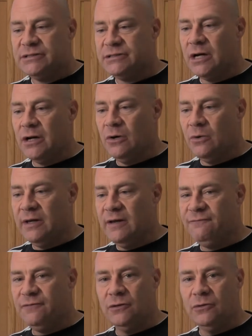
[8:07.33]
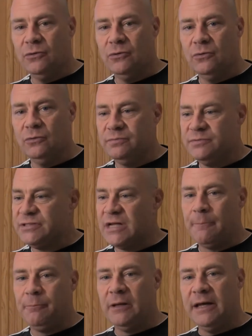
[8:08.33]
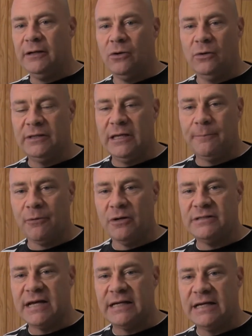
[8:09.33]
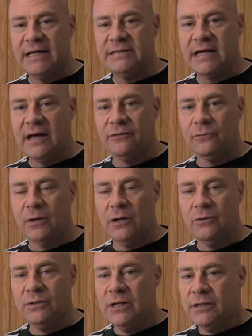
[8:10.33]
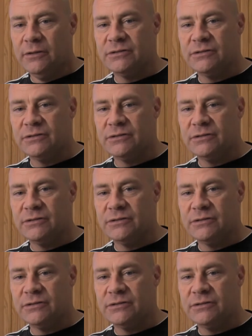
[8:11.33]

So if you stop playing goalkeeper a decade down the road,